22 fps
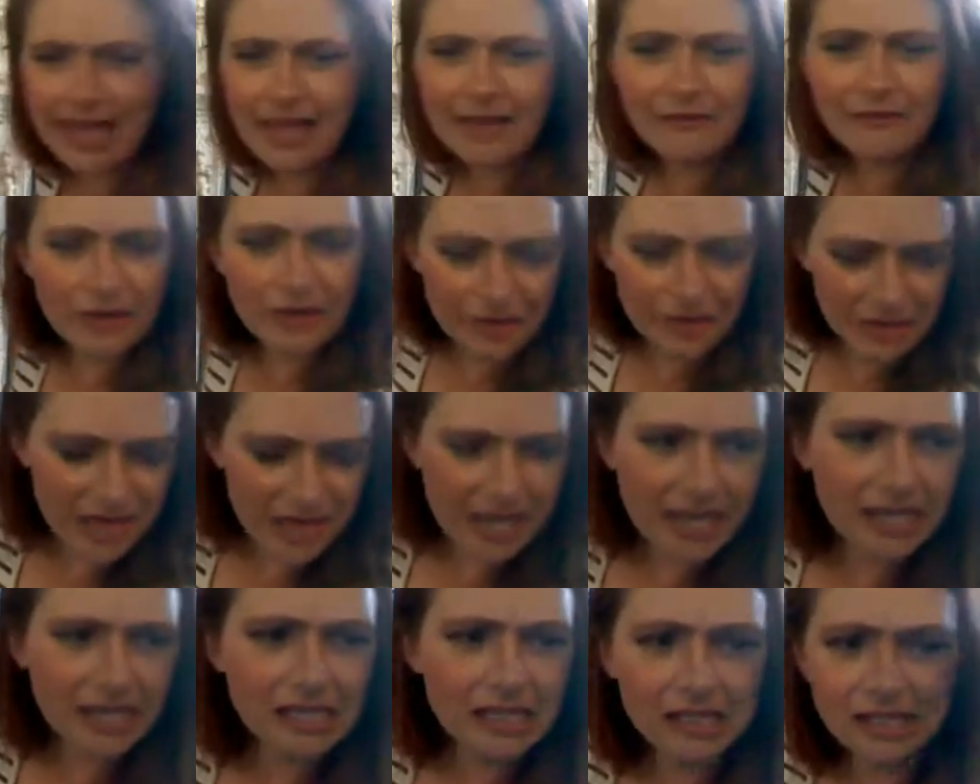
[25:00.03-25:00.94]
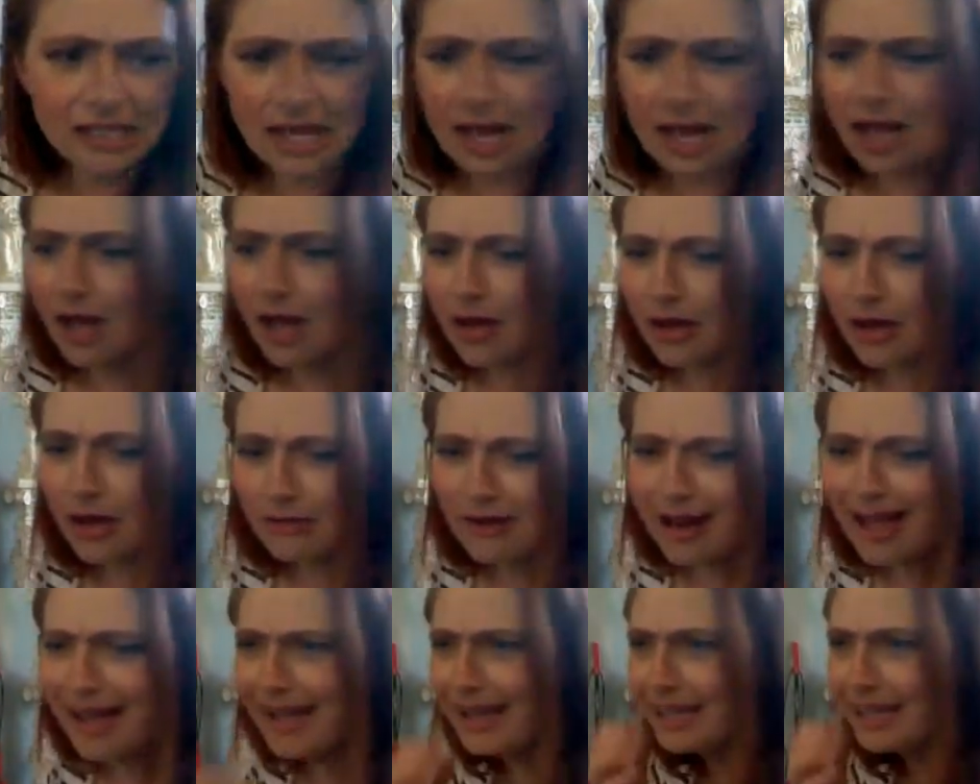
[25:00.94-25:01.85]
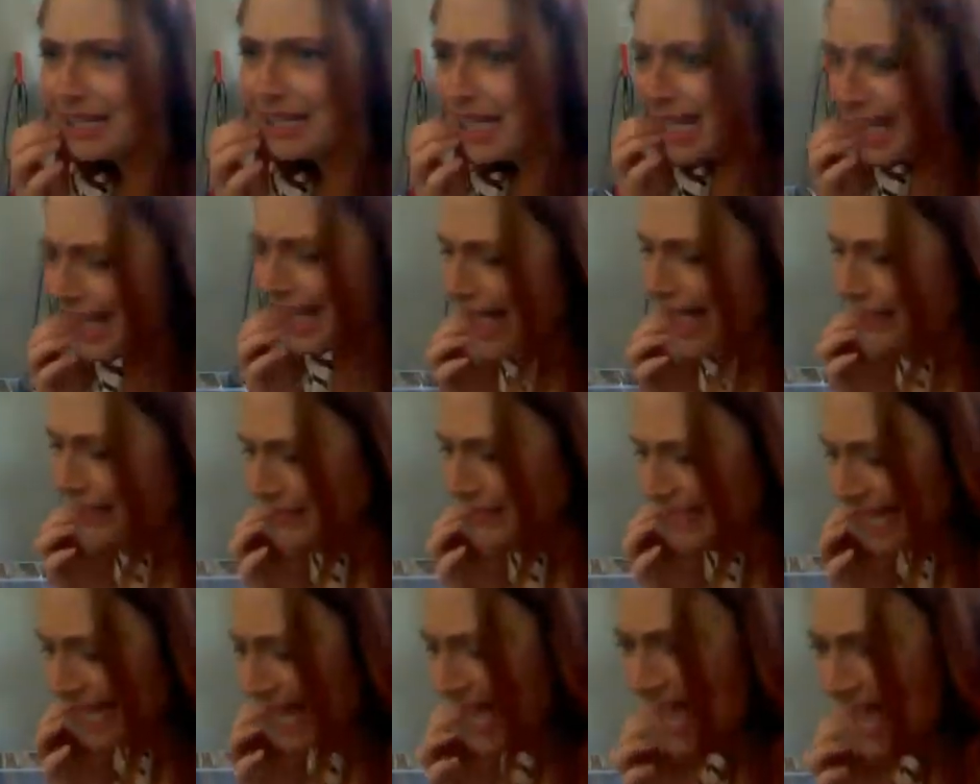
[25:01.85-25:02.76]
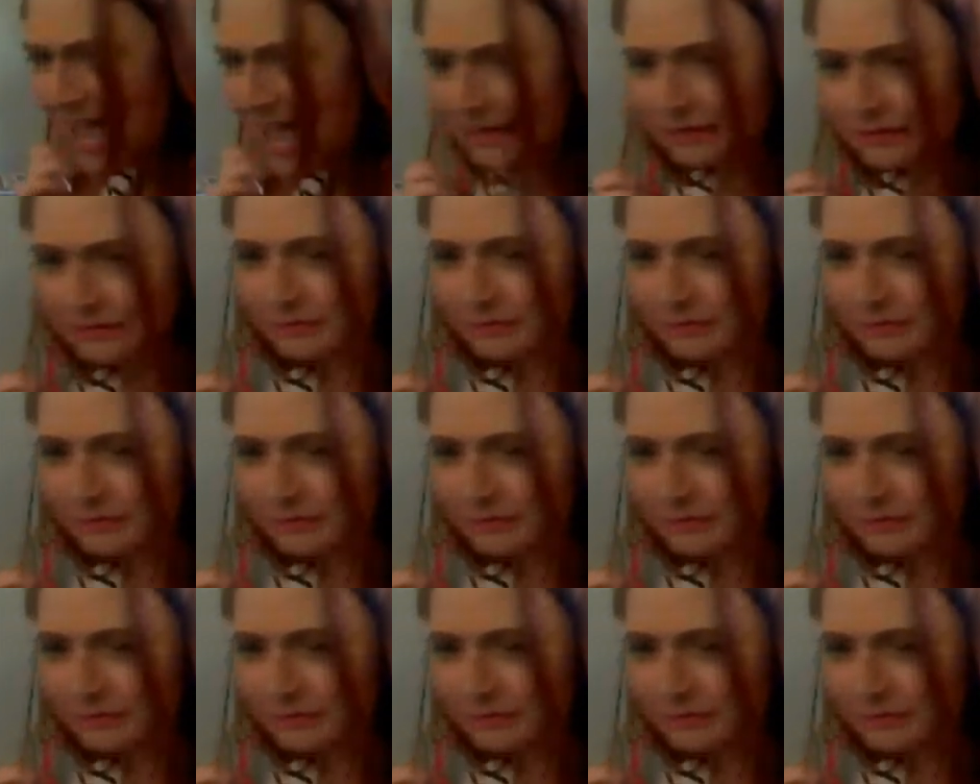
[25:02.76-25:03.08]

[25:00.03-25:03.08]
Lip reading: everything is alright. Uptight,